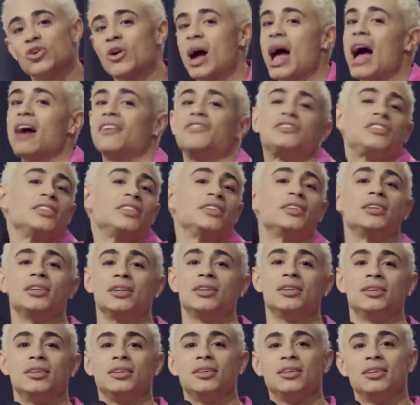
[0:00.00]
You don't have to
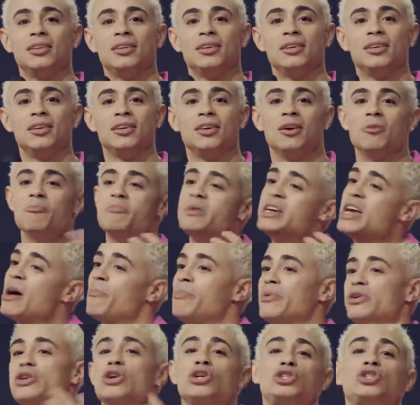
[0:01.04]

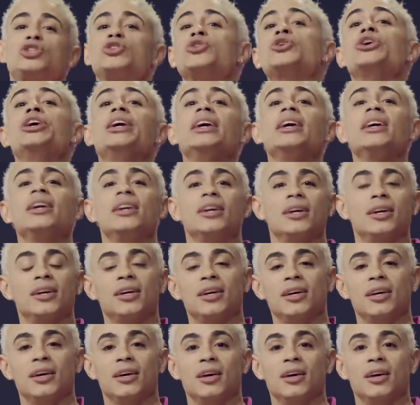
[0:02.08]
be up in your tree